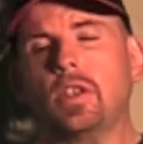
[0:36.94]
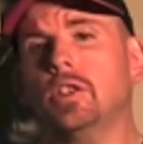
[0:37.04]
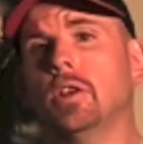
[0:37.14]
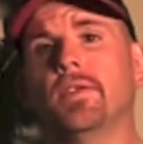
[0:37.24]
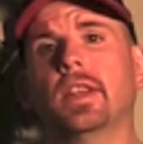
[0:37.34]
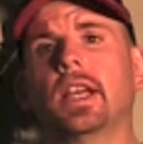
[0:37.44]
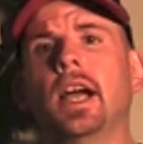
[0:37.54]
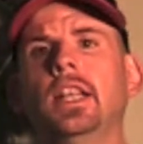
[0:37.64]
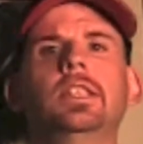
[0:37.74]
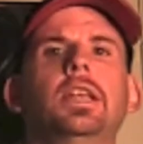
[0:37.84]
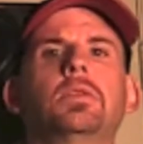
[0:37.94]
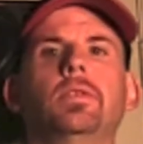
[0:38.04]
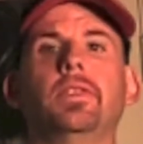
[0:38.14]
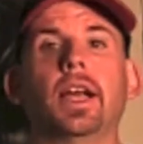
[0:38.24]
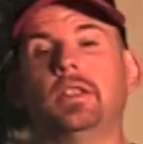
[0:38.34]
So for the contest,
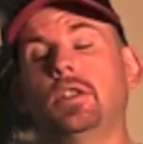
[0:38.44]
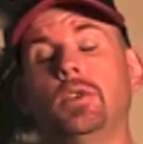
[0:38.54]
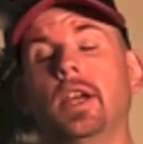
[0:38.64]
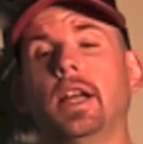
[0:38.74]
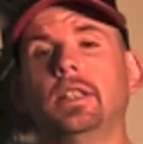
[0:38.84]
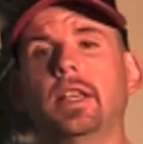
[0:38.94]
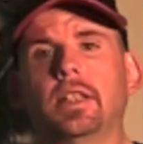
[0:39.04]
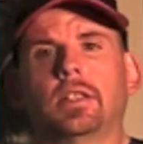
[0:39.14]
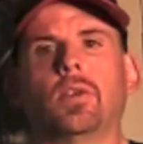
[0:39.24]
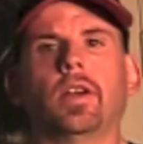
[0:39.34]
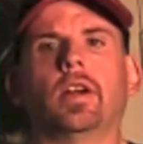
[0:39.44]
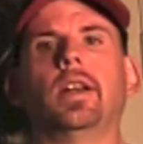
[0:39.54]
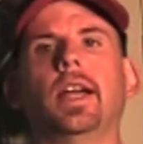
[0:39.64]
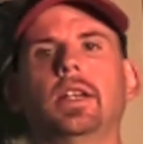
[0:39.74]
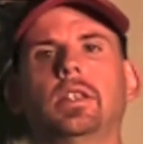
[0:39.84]
we've got two contests going
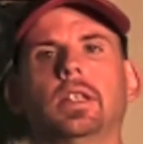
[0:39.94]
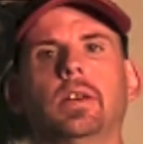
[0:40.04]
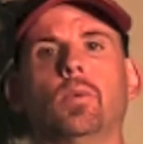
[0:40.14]
on, actually.